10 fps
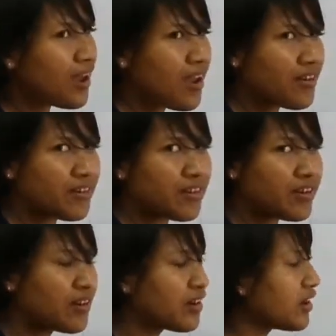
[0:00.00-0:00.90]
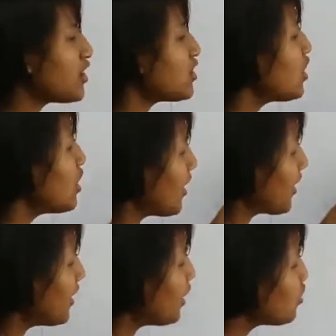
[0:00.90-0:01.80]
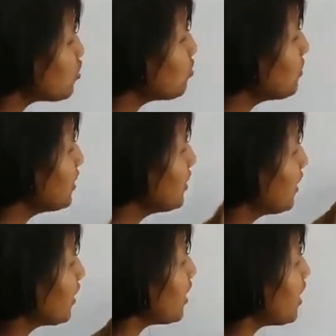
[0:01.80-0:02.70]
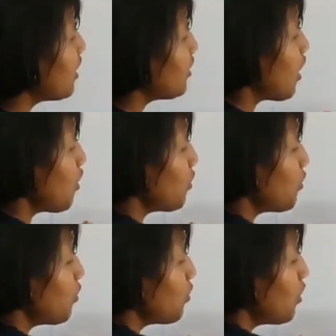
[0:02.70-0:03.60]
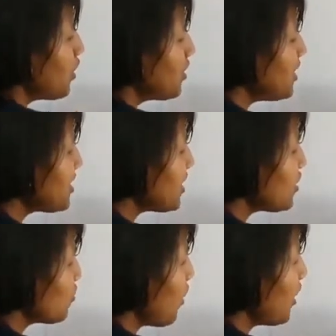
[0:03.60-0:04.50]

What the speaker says: air, okay, again two media. Now this is